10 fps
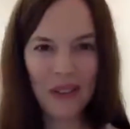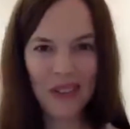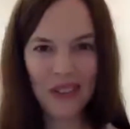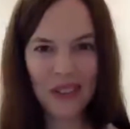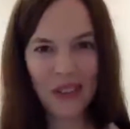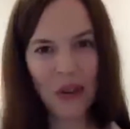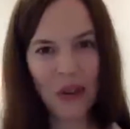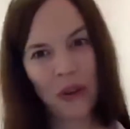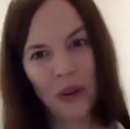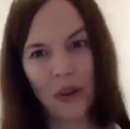so
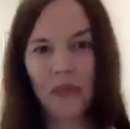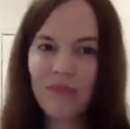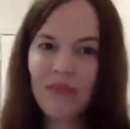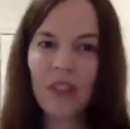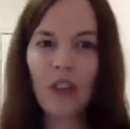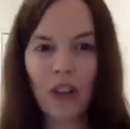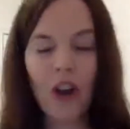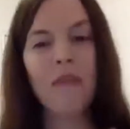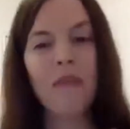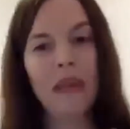
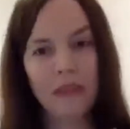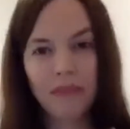common.